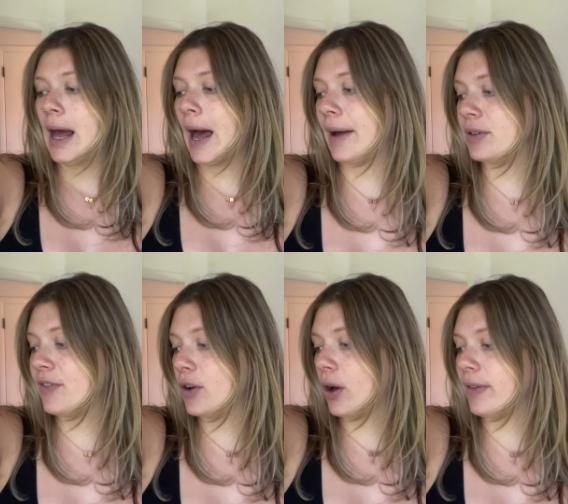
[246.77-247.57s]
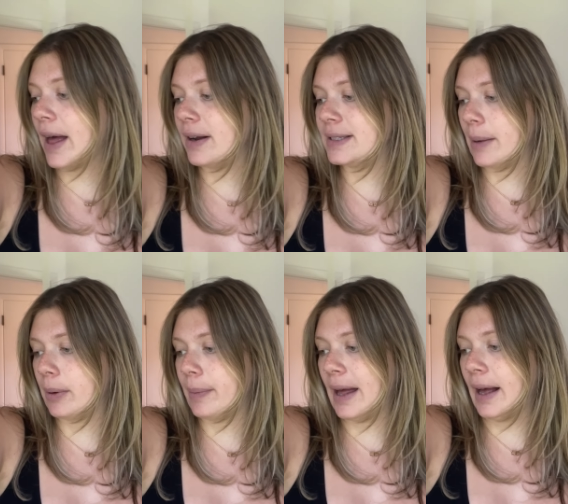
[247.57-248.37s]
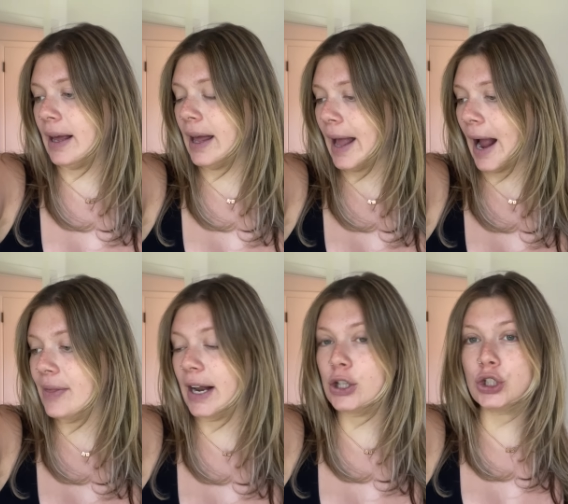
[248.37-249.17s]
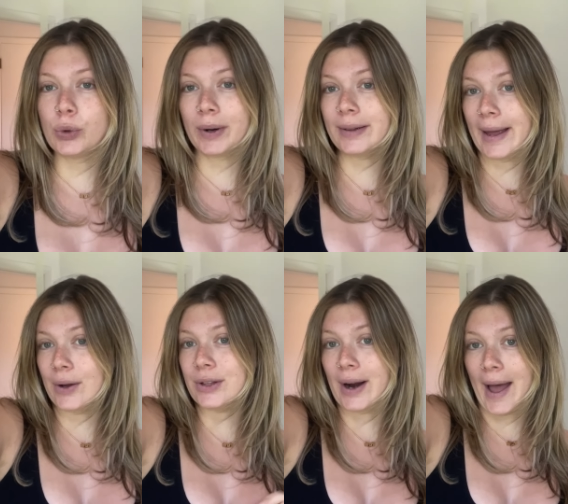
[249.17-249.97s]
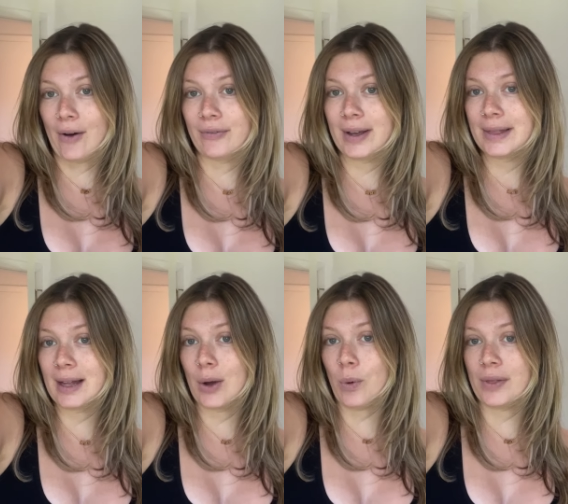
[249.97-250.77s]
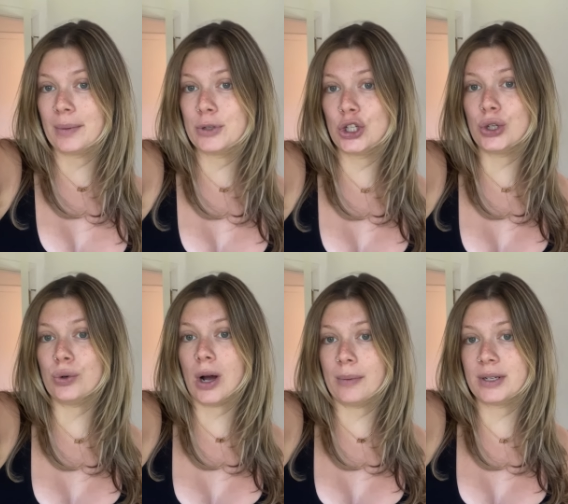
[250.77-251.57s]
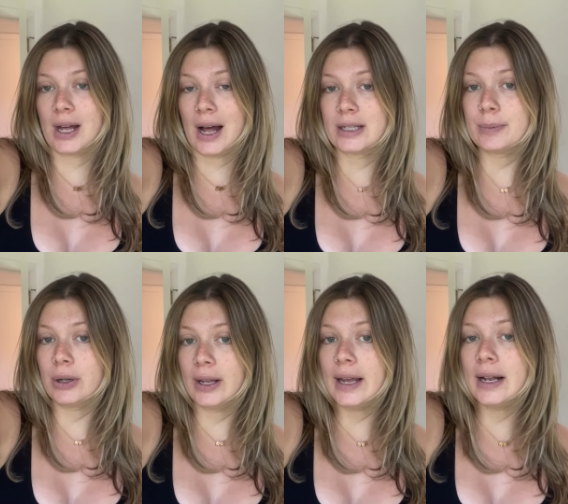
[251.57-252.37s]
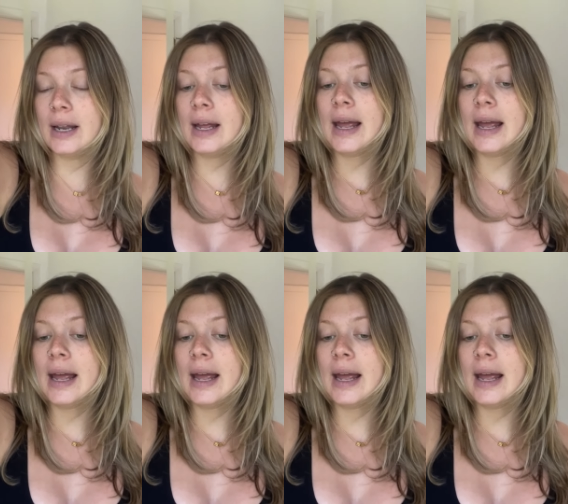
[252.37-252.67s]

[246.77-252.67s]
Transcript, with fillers: I have to fit all that in a separate bag. And then I do want to lay out their outfit that I want them to come to the hospital in